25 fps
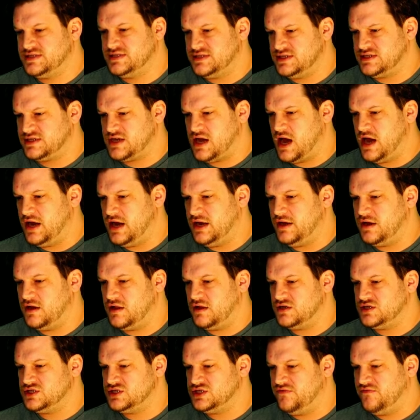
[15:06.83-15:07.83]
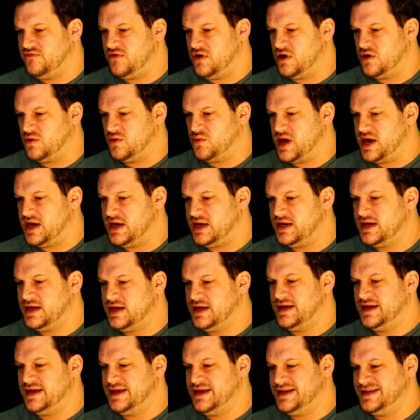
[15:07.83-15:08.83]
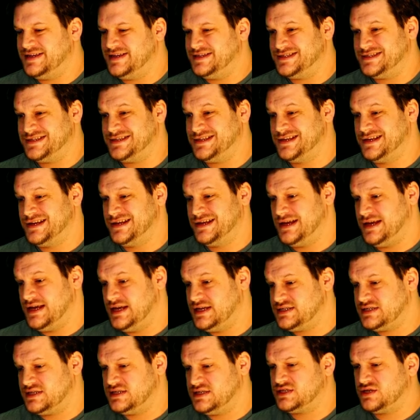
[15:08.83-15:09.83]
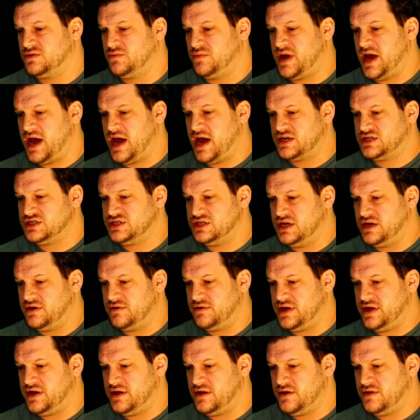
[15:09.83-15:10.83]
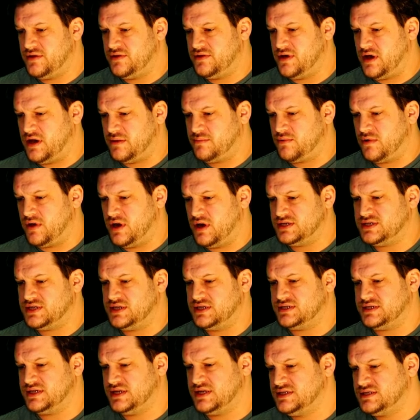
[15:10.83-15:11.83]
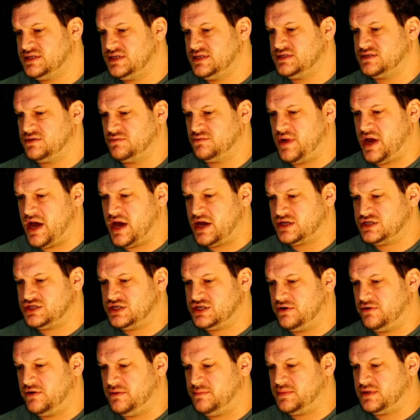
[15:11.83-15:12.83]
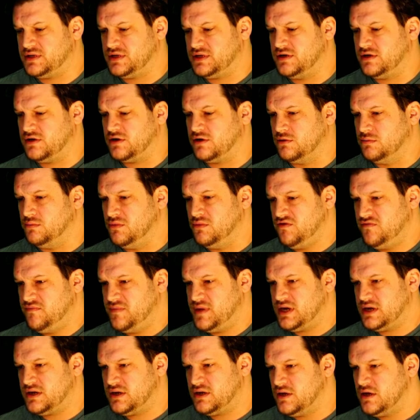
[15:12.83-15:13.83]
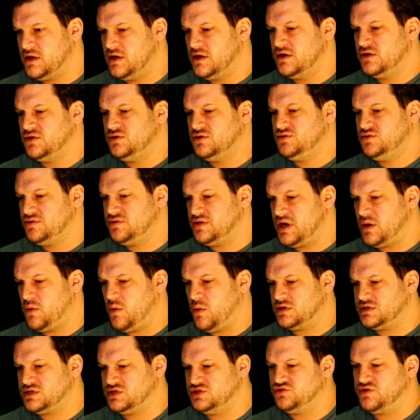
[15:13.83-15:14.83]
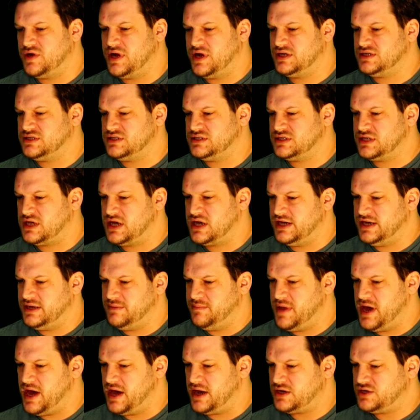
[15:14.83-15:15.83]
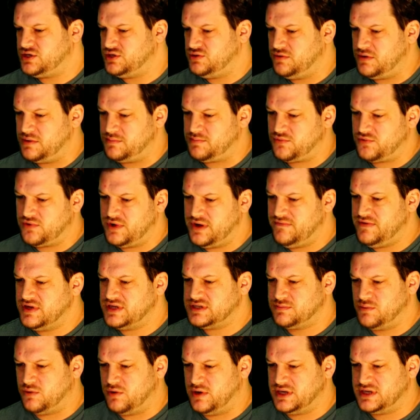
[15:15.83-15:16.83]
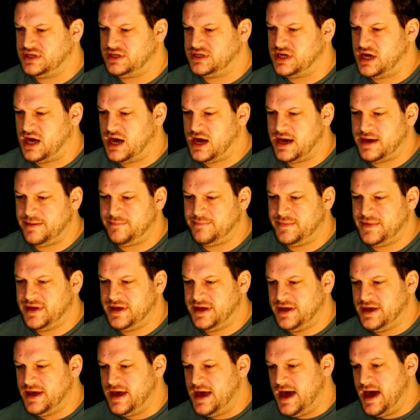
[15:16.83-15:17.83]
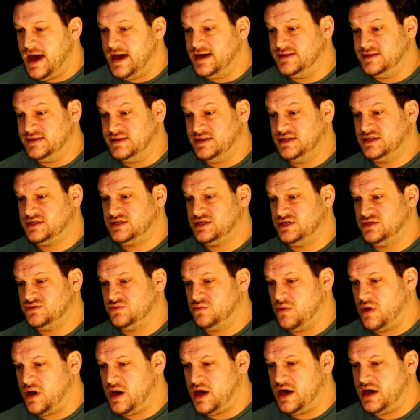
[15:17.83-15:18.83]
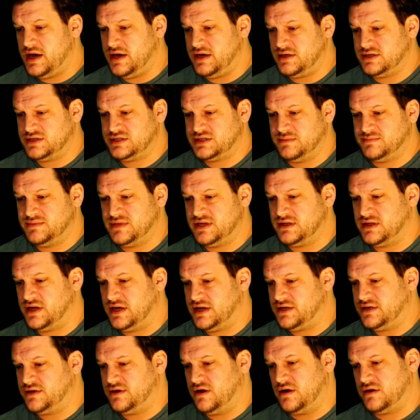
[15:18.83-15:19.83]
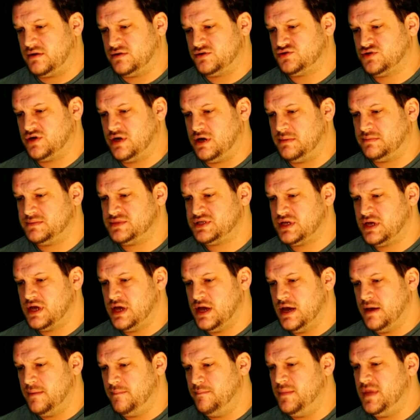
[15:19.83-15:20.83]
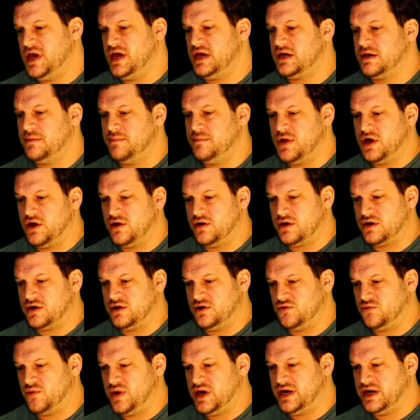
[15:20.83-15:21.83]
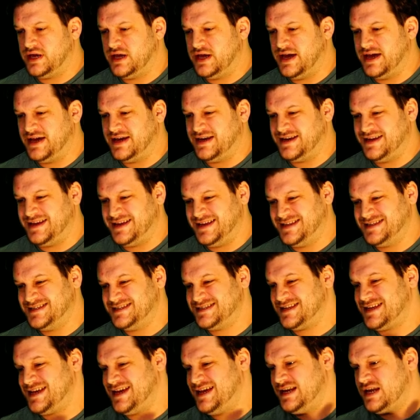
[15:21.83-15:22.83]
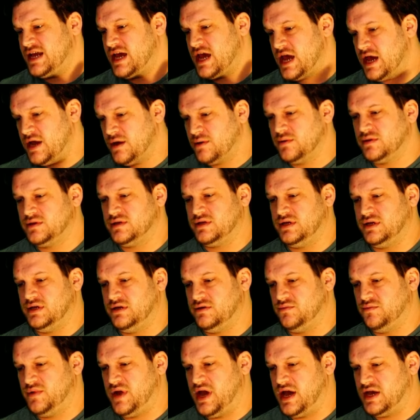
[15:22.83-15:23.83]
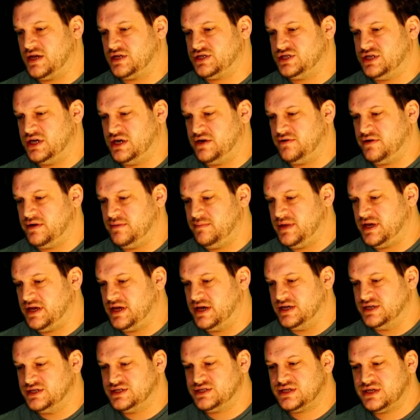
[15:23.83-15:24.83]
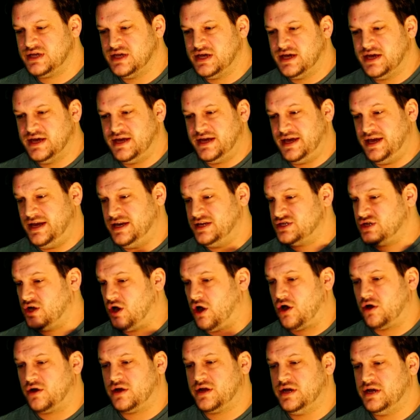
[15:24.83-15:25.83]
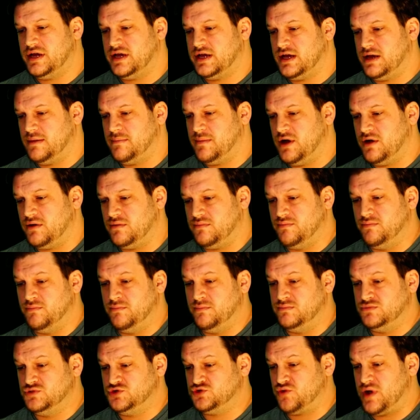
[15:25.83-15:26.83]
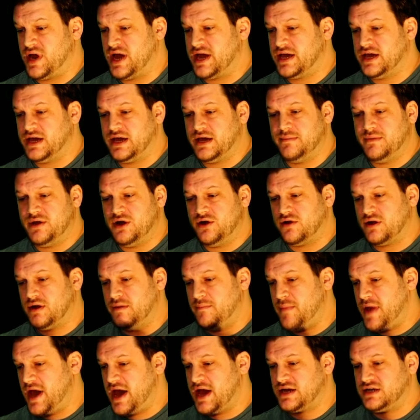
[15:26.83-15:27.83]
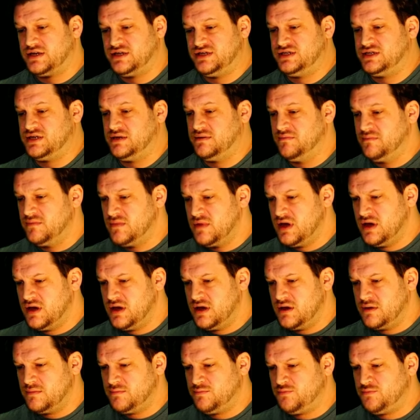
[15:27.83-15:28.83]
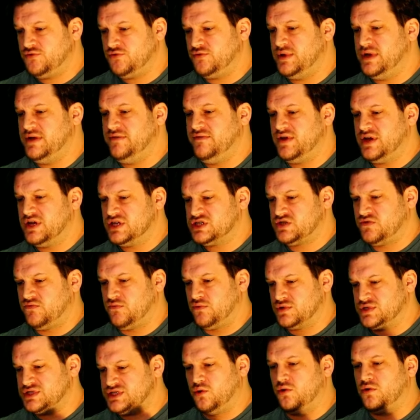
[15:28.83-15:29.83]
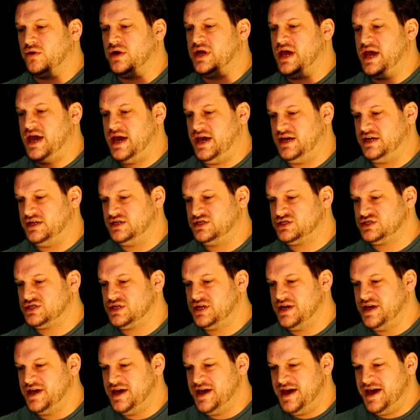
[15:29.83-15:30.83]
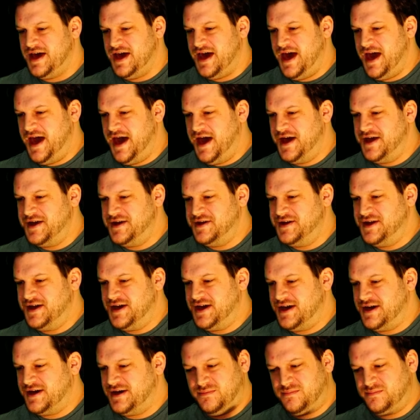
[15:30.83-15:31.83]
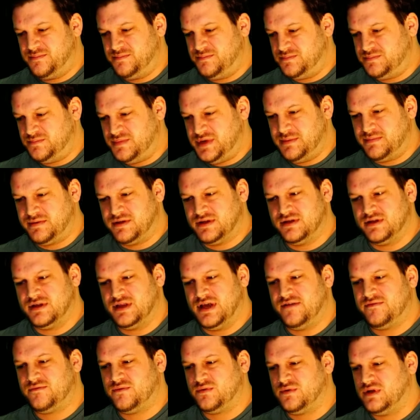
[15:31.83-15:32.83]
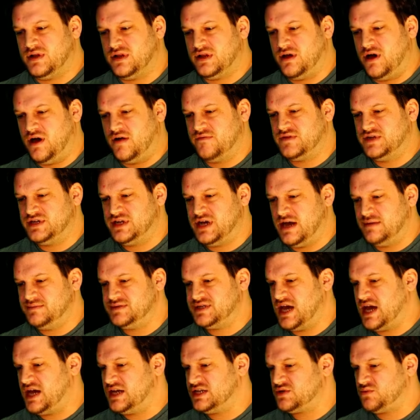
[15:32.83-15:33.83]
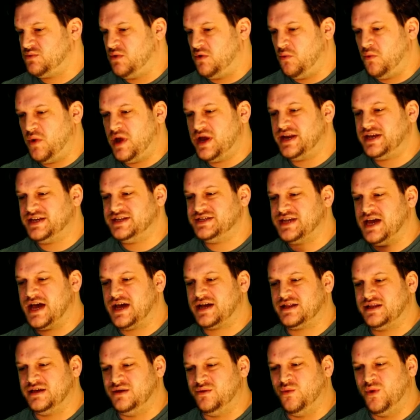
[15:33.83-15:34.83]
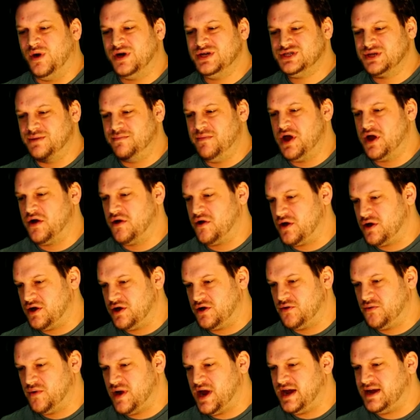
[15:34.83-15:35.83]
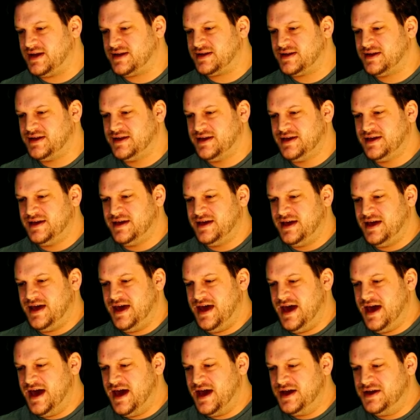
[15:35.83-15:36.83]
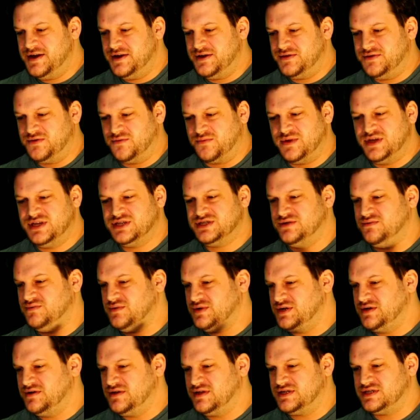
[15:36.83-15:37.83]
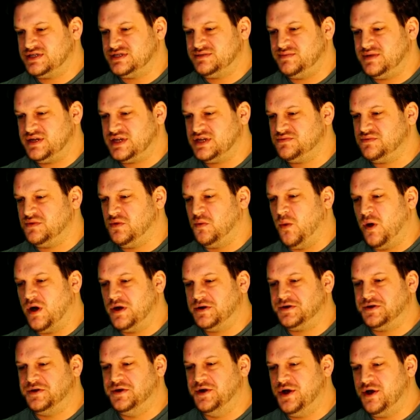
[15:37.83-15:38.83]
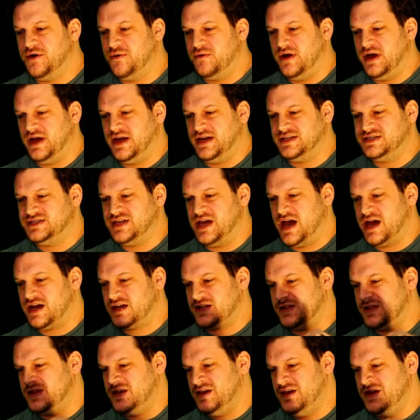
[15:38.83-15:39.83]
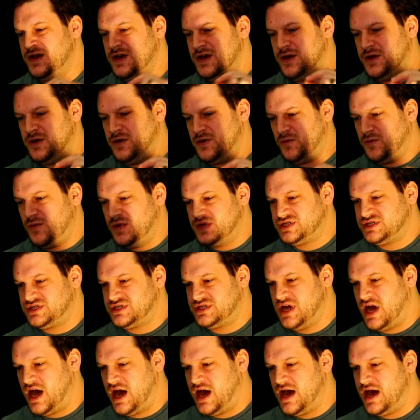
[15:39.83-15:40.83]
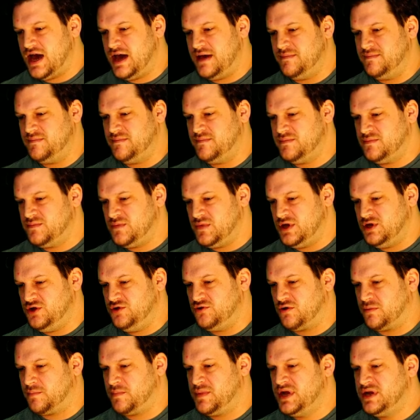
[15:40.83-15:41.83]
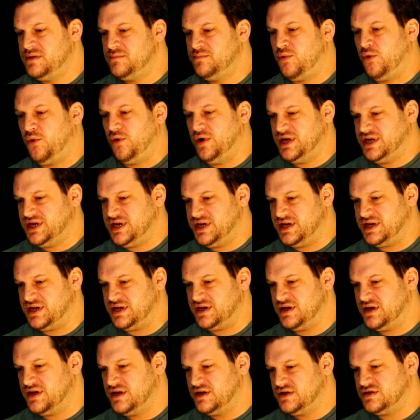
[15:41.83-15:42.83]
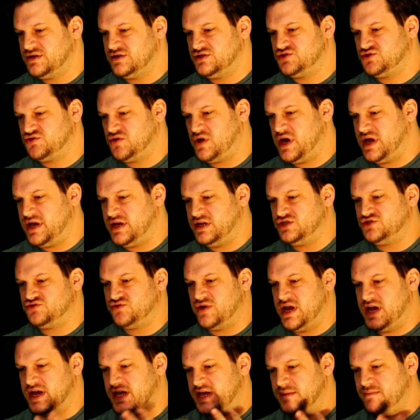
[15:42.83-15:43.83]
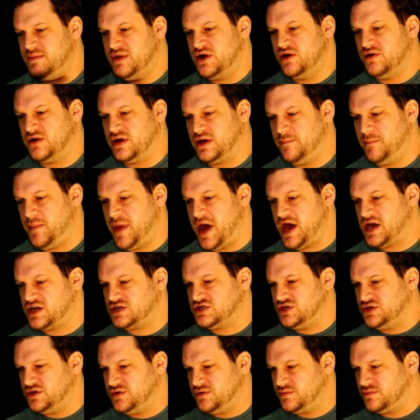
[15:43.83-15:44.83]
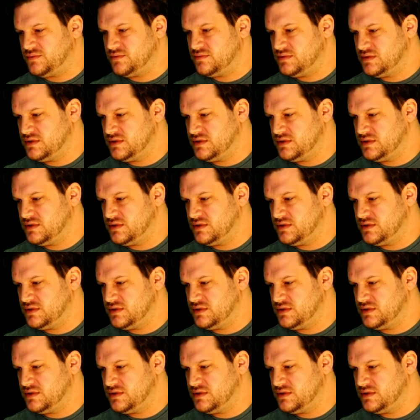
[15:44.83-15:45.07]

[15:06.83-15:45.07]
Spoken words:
Is this ideology far right? Is this a reactionary thought process? Is this a reactionary political movement? Do they want to drag society back to a previous point in time? And this is why something like Donald Trump's Make America Great Again is inherently reactionary, because it is hearkening about dragging America back to some previous glory age. And, people on the left will oftentimes ask, well, when exactly was America great? And the reason we do this is because we want to know exactly which time you're pinpointing to try and drag America back to.